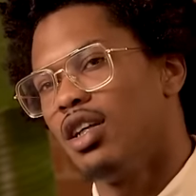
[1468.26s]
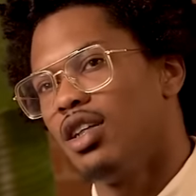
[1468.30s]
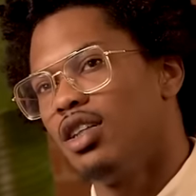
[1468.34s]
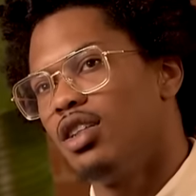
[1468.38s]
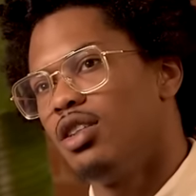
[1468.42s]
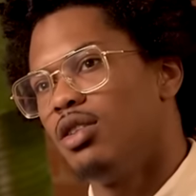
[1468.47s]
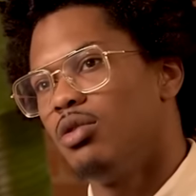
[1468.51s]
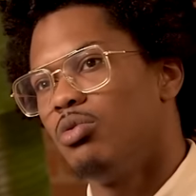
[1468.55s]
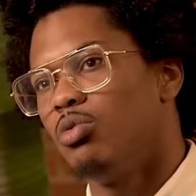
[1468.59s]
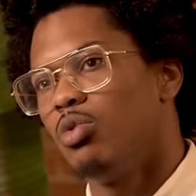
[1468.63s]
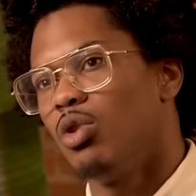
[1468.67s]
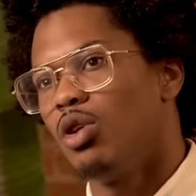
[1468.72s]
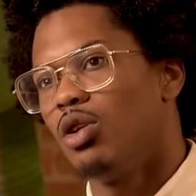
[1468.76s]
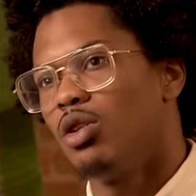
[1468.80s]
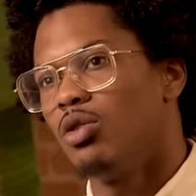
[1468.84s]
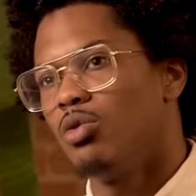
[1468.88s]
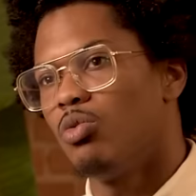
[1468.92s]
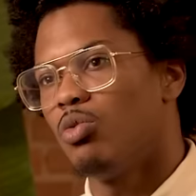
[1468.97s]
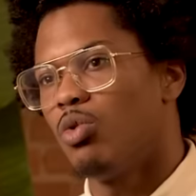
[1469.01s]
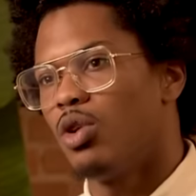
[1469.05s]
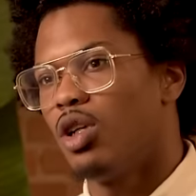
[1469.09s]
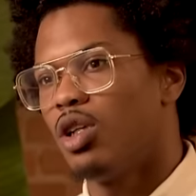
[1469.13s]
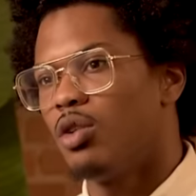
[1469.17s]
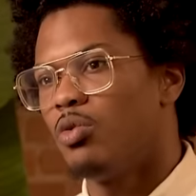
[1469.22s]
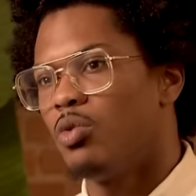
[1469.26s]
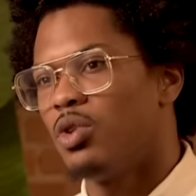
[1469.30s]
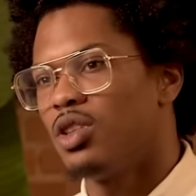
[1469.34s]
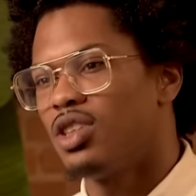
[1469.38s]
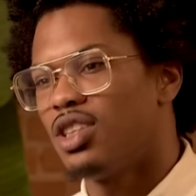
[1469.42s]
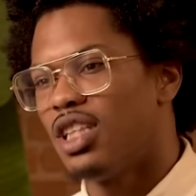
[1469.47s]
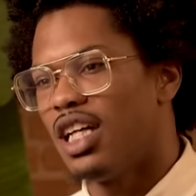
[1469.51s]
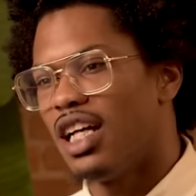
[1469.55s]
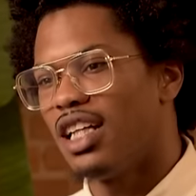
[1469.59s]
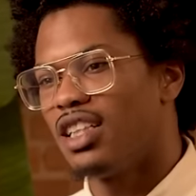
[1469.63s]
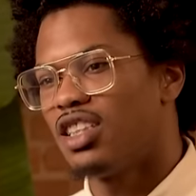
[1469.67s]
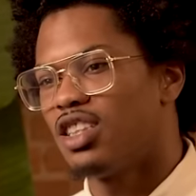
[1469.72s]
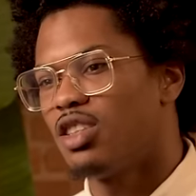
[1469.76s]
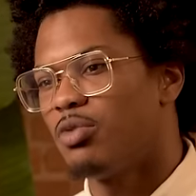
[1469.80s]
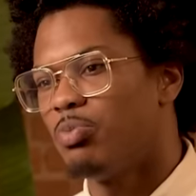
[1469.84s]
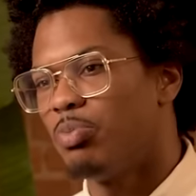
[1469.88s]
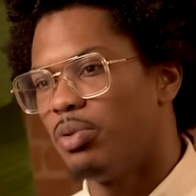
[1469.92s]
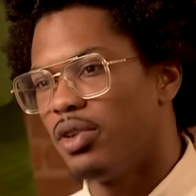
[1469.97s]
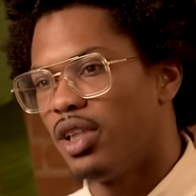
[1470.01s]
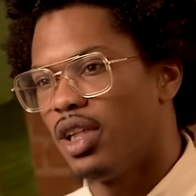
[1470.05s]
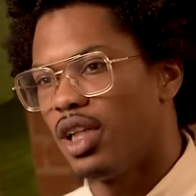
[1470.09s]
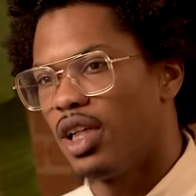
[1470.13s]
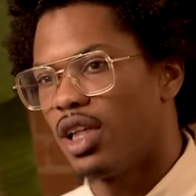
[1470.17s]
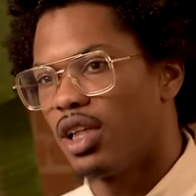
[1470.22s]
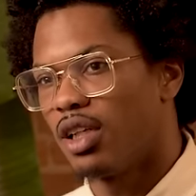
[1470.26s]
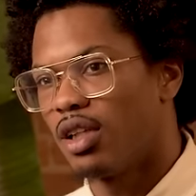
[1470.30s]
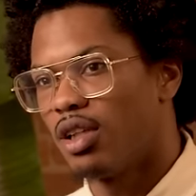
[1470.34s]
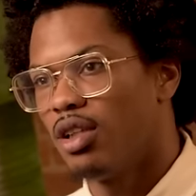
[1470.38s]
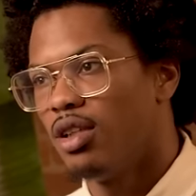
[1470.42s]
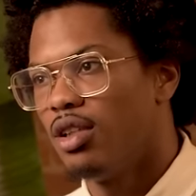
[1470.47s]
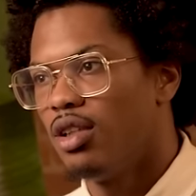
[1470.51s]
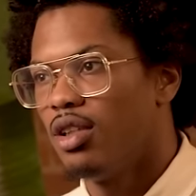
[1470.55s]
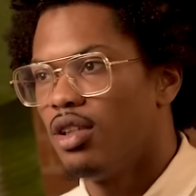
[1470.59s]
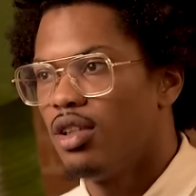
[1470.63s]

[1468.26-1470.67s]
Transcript: did, what was that splitting